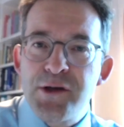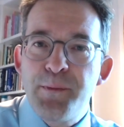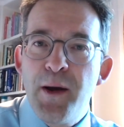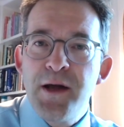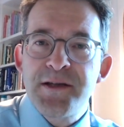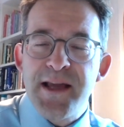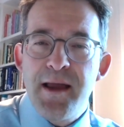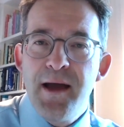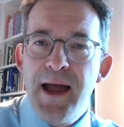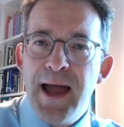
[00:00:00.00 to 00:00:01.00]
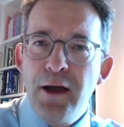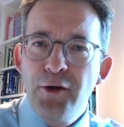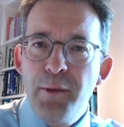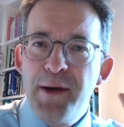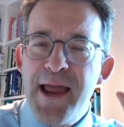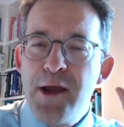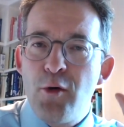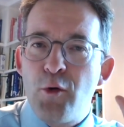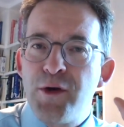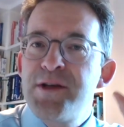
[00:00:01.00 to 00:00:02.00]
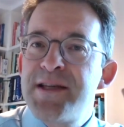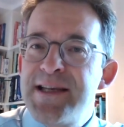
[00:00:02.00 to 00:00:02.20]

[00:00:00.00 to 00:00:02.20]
Percy held up an acorn and said